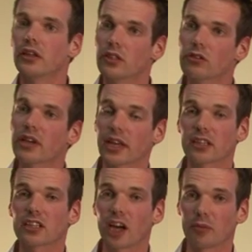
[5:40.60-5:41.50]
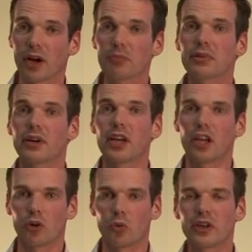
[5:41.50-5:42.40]
you can come up
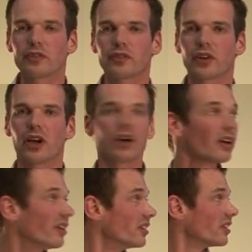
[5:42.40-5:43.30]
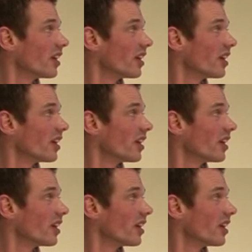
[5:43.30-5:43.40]
with a